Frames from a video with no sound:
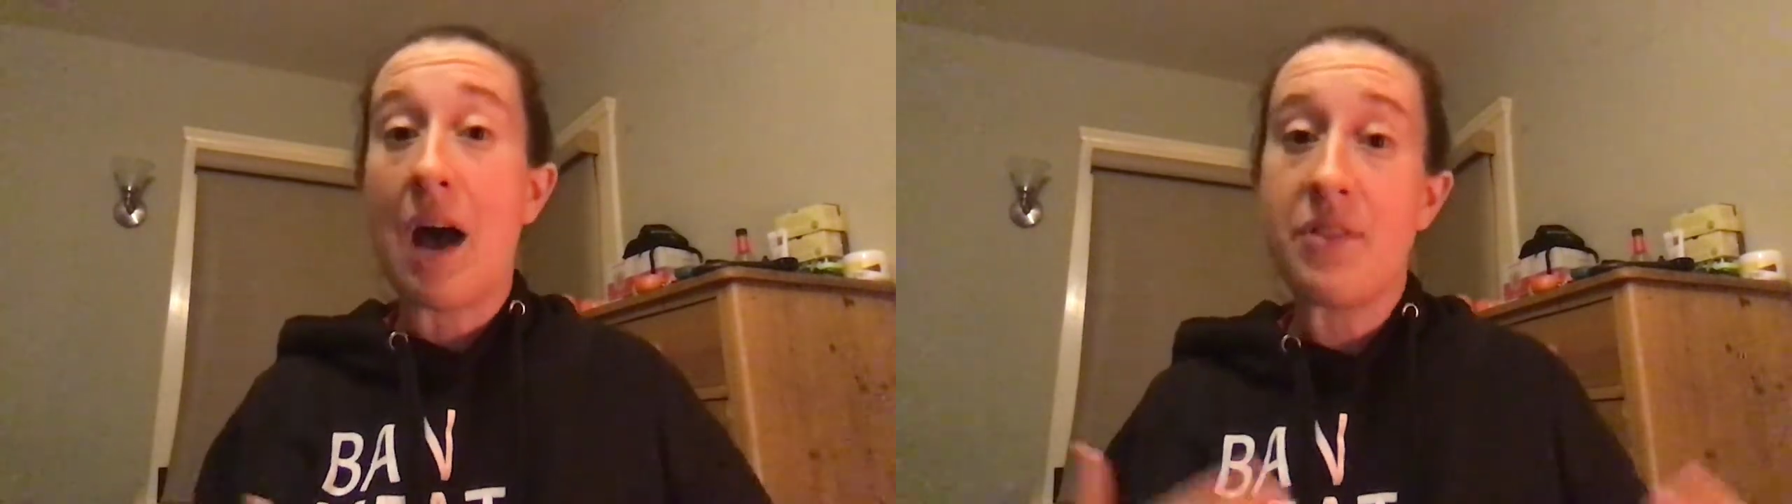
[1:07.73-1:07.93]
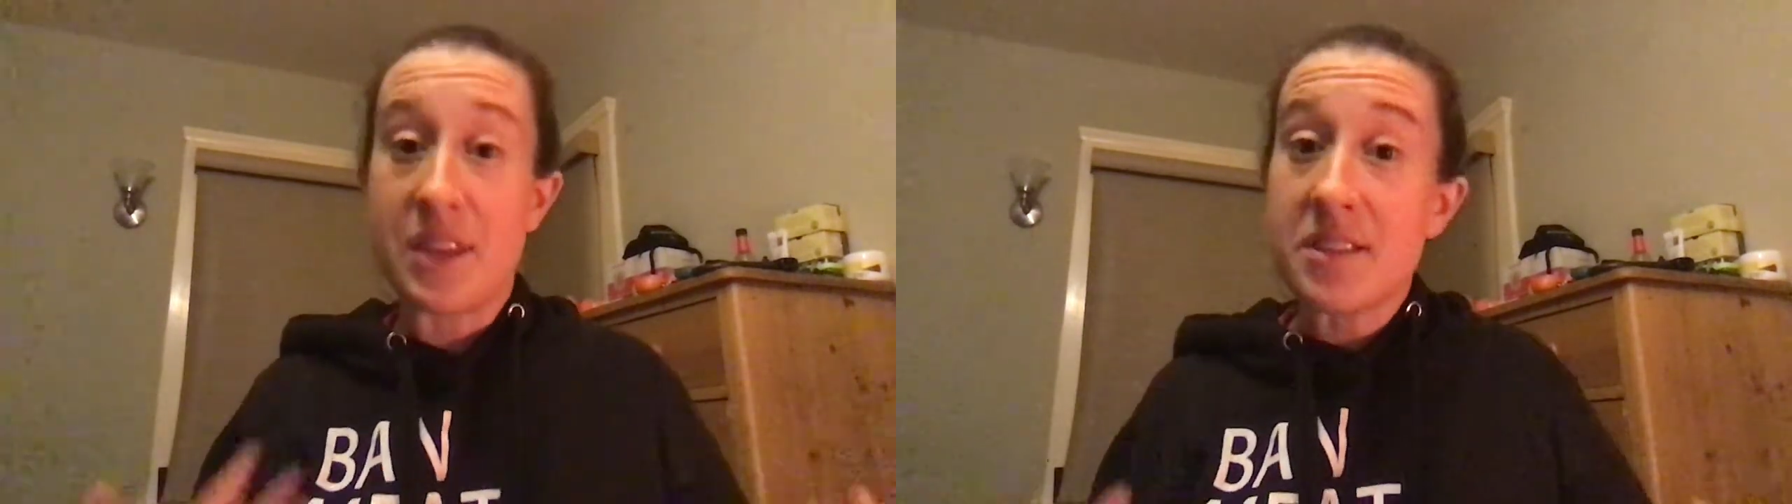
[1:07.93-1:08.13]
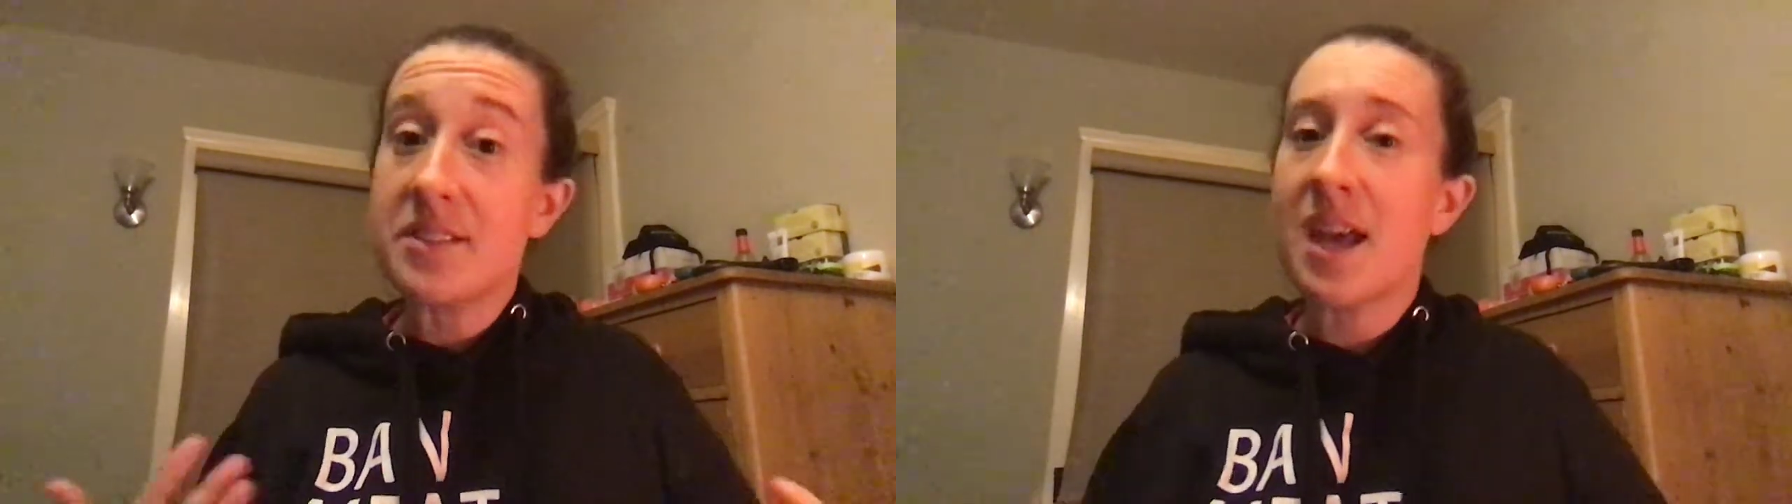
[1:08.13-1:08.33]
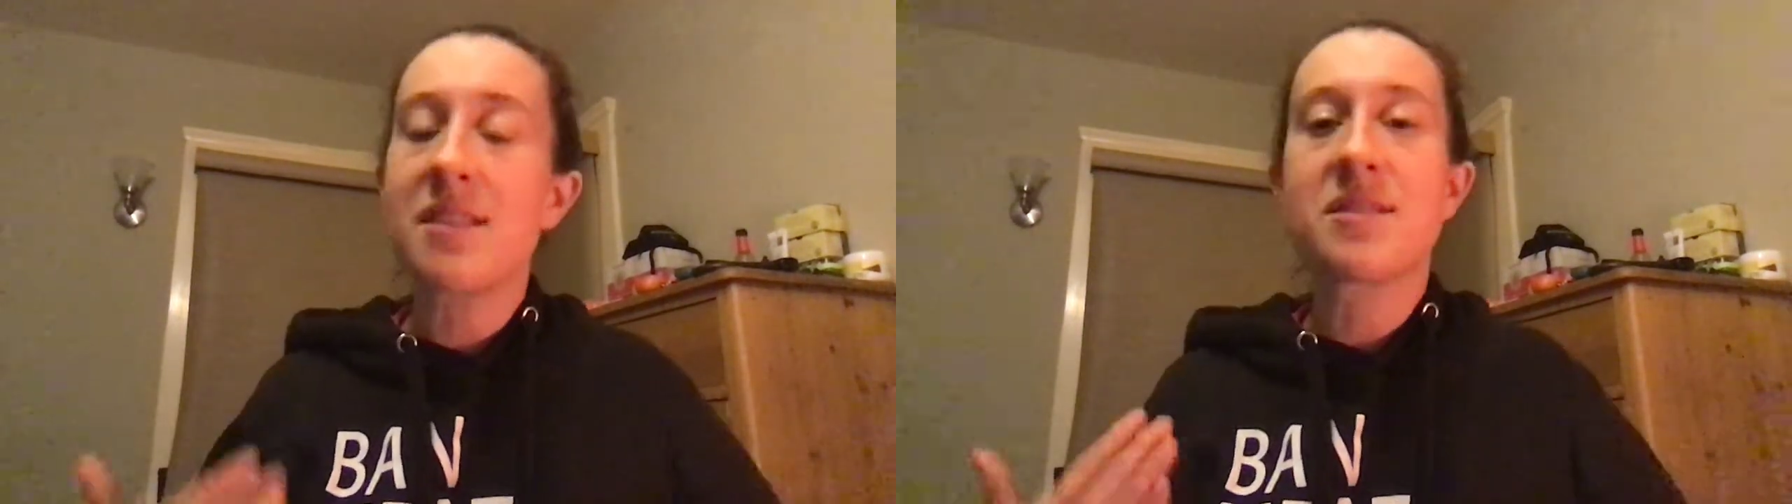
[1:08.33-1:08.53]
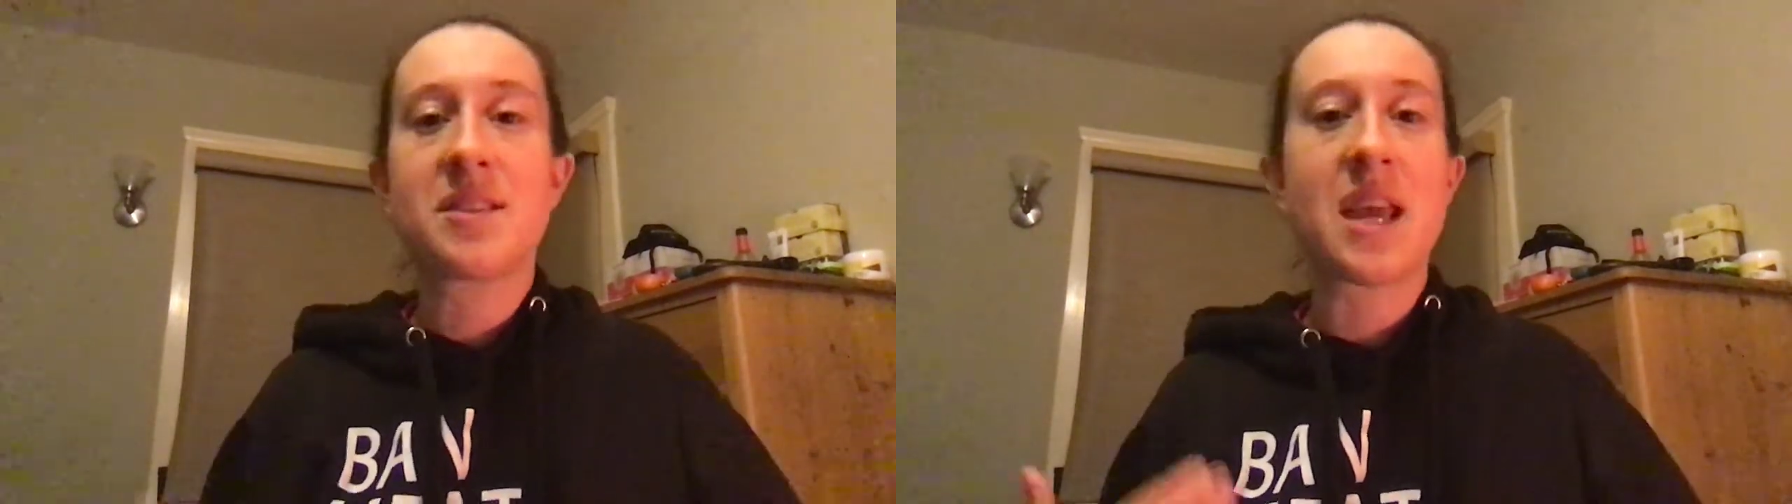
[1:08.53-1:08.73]
This
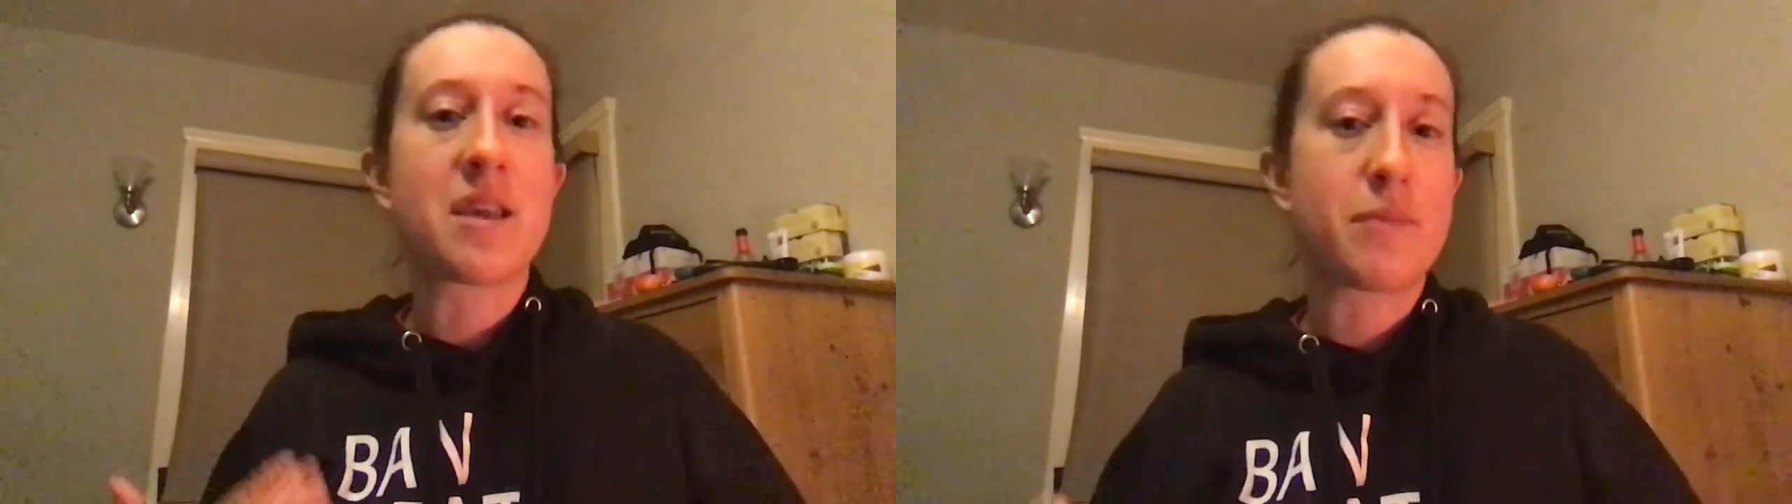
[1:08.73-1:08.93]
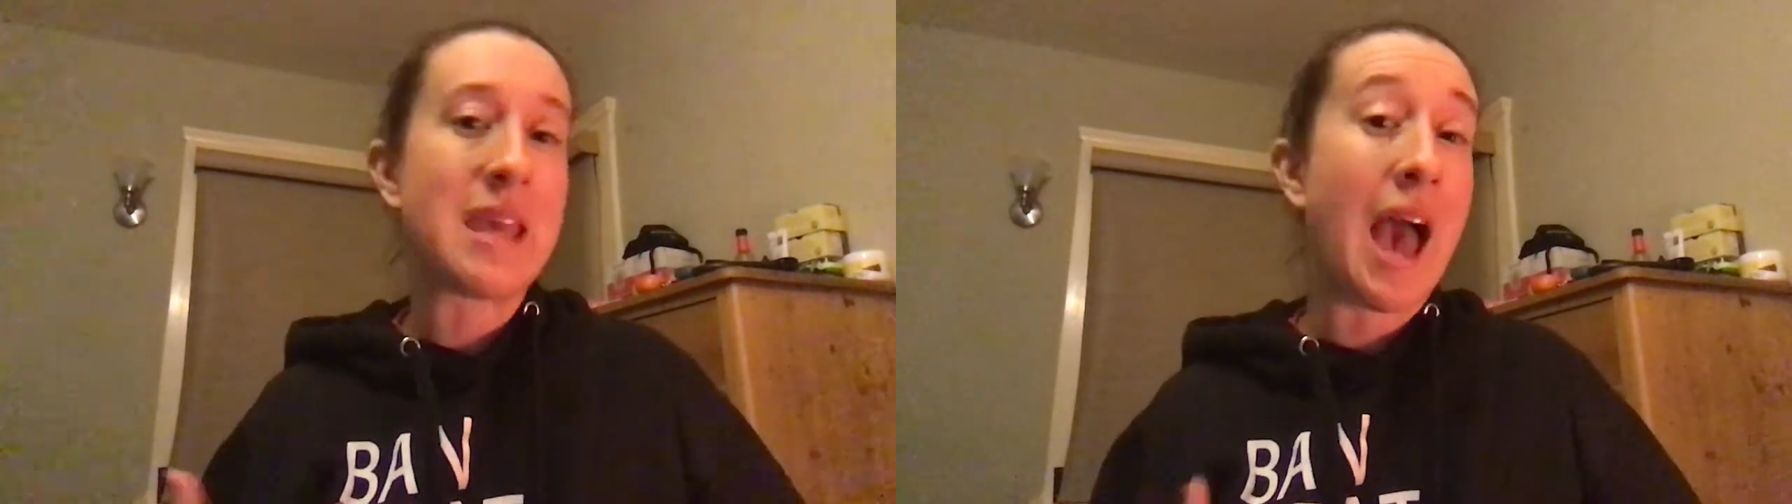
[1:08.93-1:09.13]
tends to take me